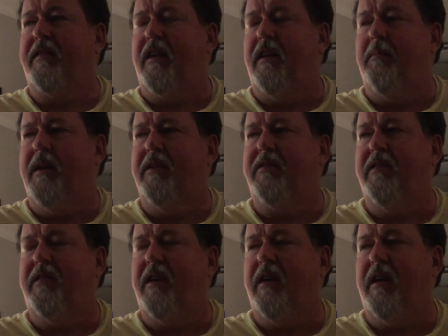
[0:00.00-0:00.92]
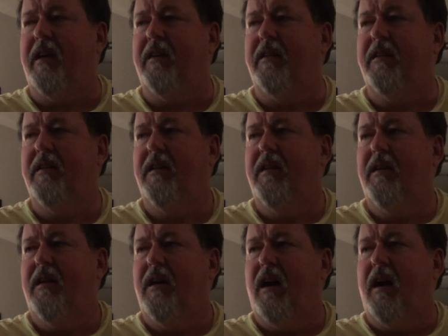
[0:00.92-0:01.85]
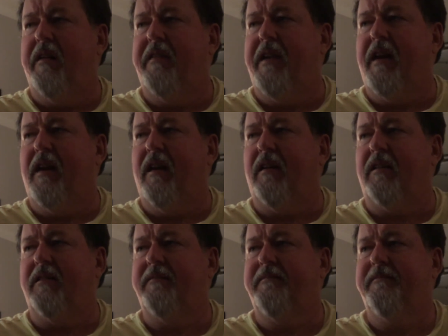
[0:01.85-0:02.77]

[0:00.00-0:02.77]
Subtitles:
going to mention to you on there.